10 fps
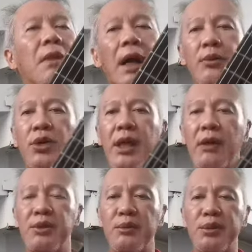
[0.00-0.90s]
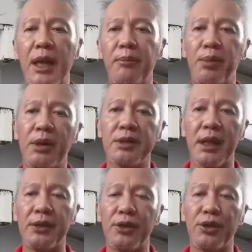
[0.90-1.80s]
I'm gonna have some
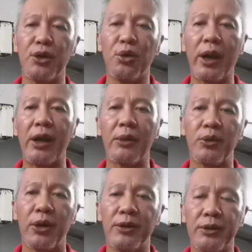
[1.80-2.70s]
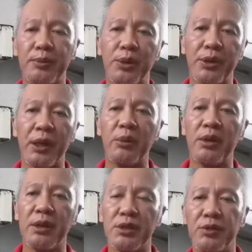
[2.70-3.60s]
samples. I don't know where I'm going to put them
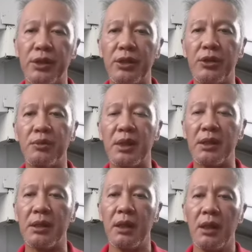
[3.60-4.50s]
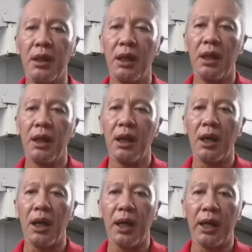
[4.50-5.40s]
in this video, but
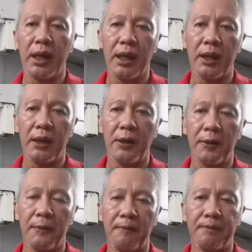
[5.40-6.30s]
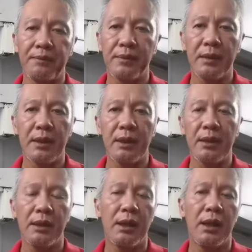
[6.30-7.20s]
I um,
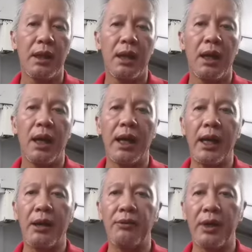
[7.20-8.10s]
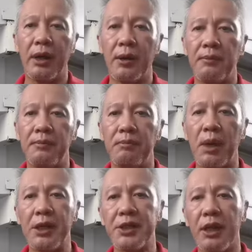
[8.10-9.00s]
I have a
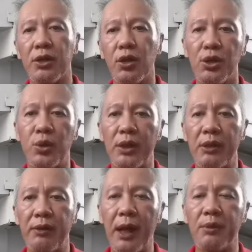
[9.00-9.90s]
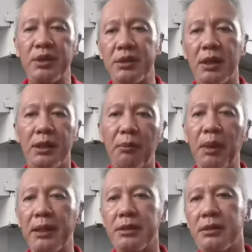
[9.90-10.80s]
Marshall Code 25. It's not the
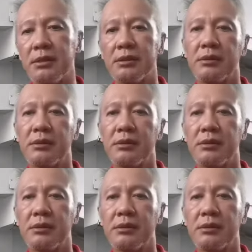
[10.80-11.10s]
best